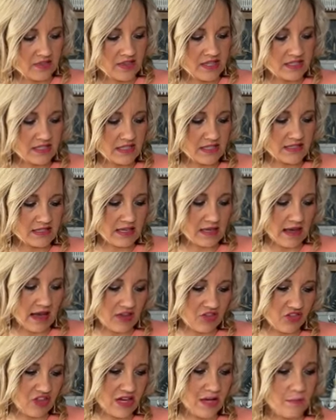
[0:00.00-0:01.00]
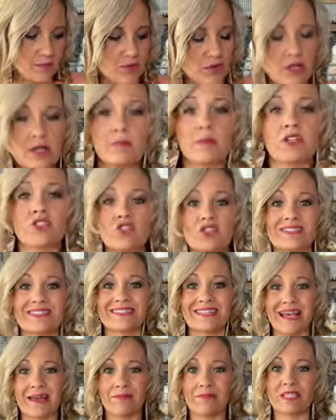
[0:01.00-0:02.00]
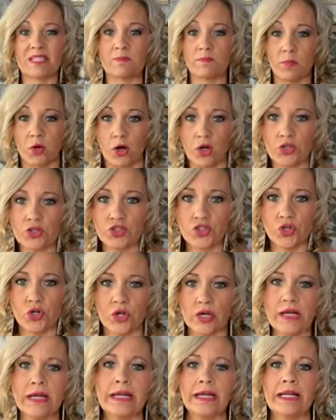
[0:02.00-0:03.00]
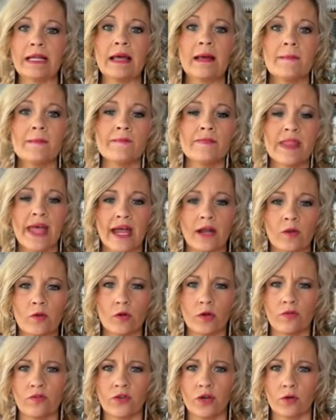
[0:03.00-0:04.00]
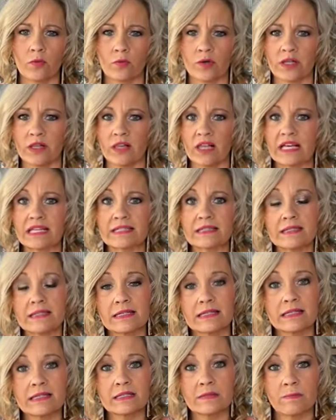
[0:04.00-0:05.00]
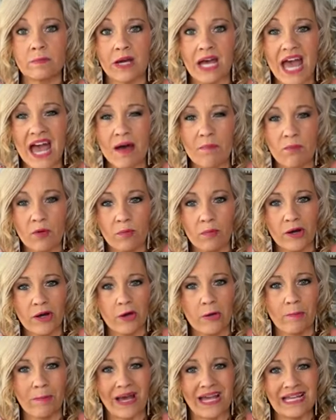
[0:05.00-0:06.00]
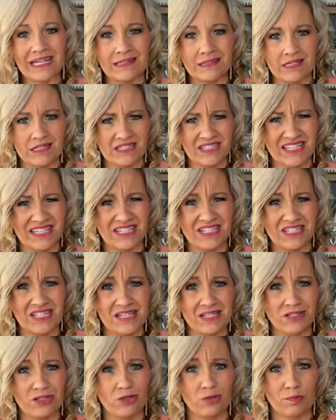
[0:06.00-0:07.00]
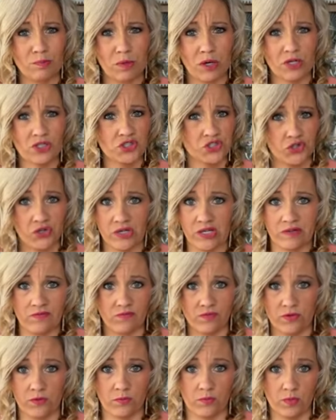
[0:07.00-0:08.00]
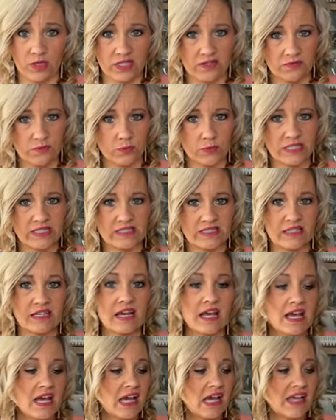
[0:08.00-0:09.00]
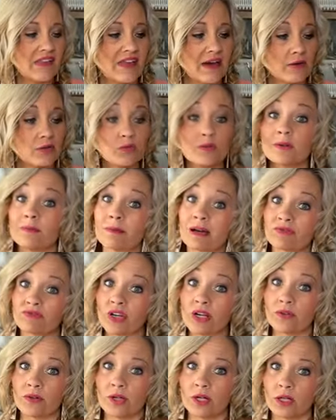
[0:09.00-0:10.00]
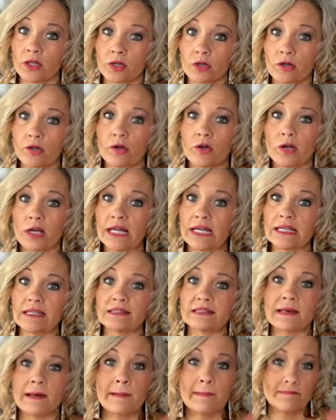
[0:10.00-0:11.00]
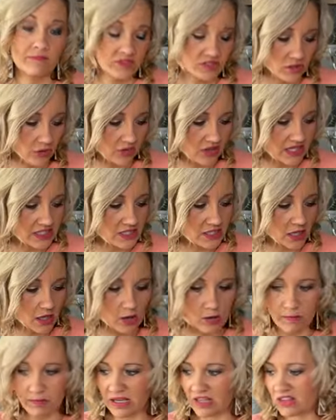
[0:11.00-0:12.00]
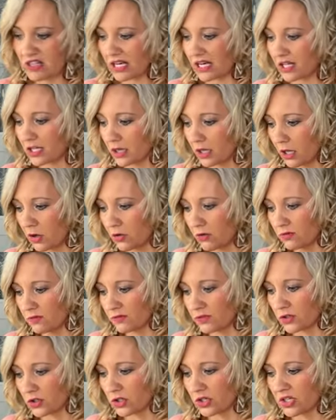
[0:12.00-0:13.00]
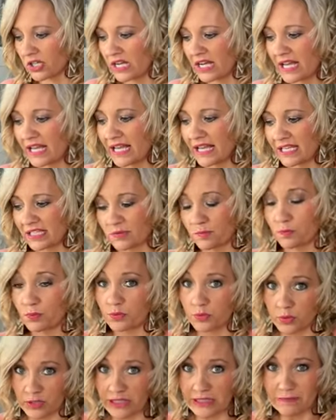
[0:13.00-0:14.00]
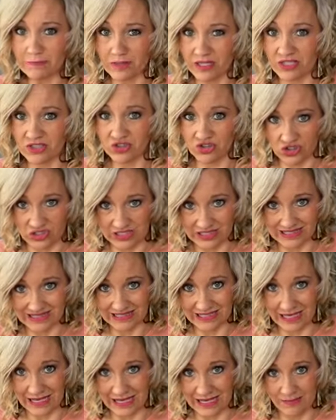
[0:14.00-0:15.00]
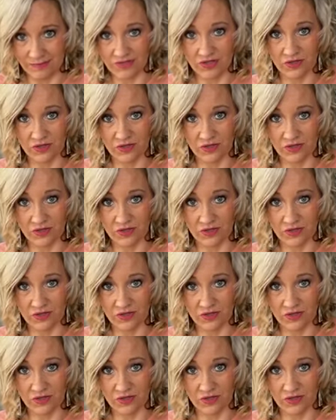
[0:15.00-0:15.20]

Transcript: This is, I think, pretty much the same as marsh green. I don't know if y'all realize this, but Apple Barrel Paint discontinued marsh green for whatever reason. And that was one of my favorite color greens. So they told me that clover is pretty much the same.